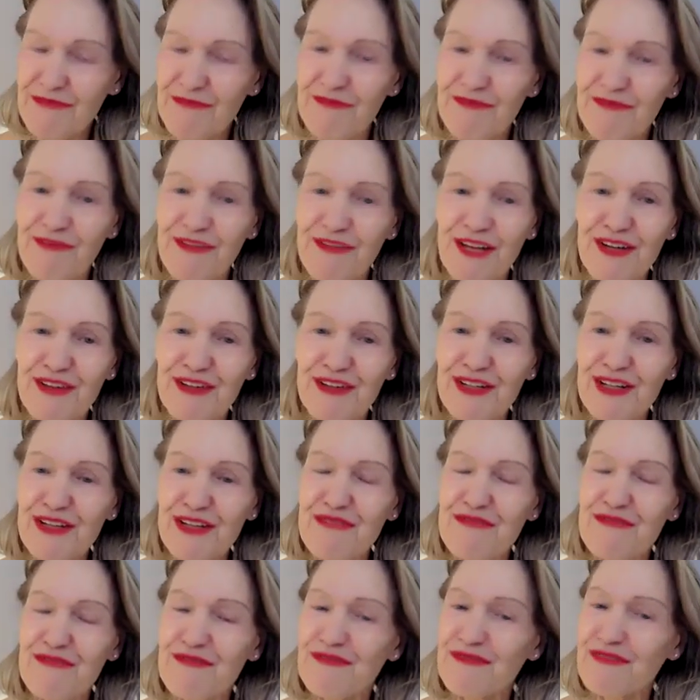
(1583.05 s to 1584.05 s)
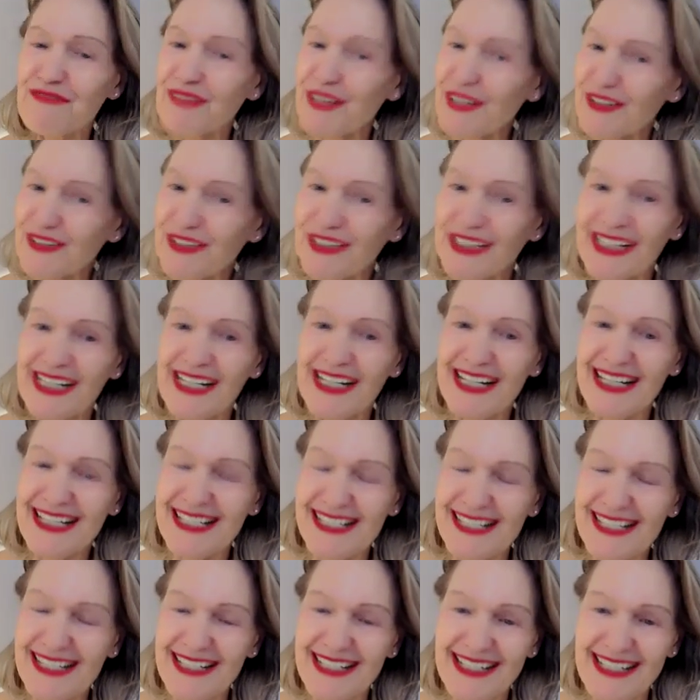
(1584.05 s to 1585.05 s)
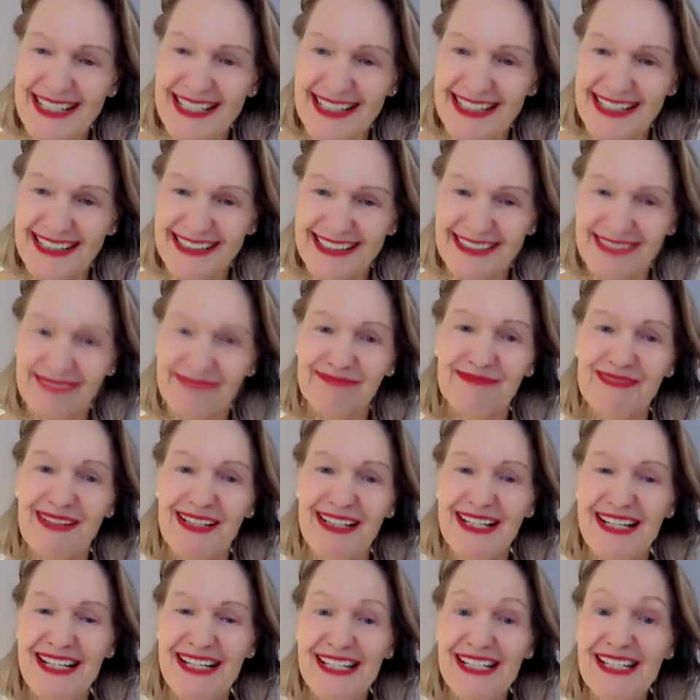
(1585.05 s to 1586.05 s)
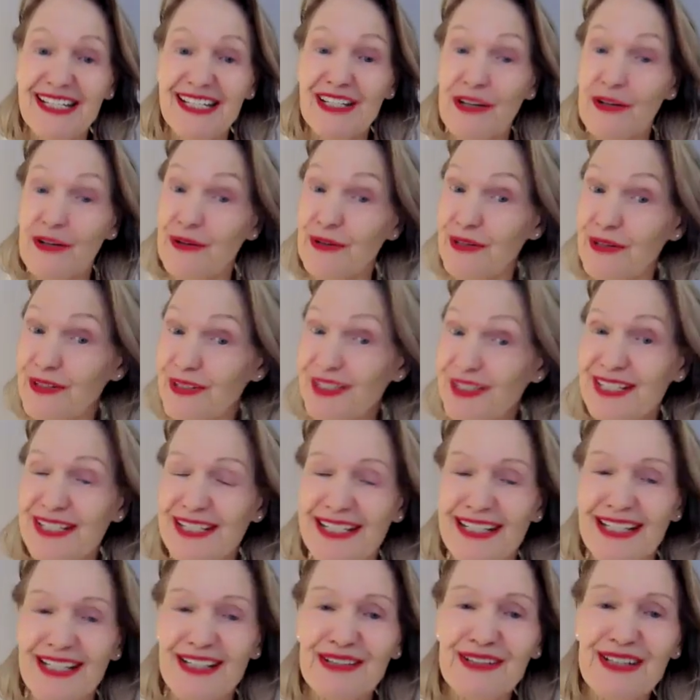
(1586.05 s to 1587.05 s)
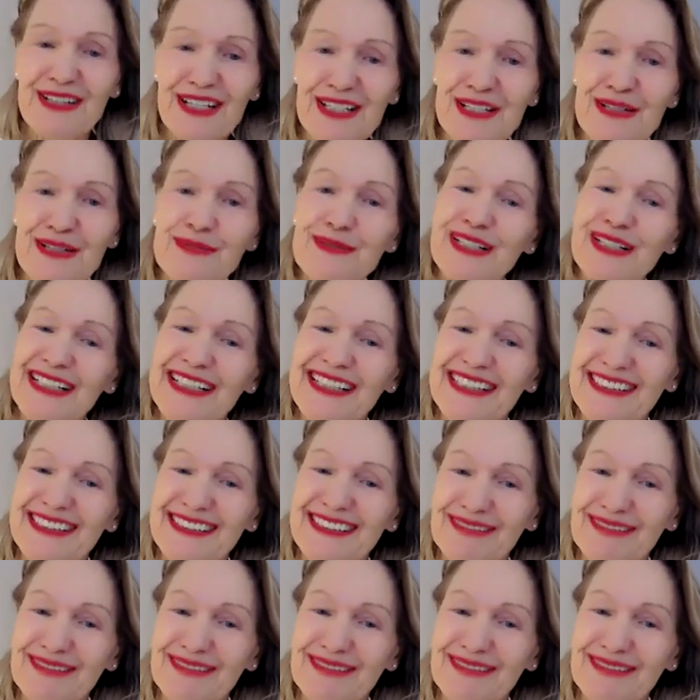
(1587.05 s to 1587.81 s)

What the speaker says: Very, very exciting. So see you next week.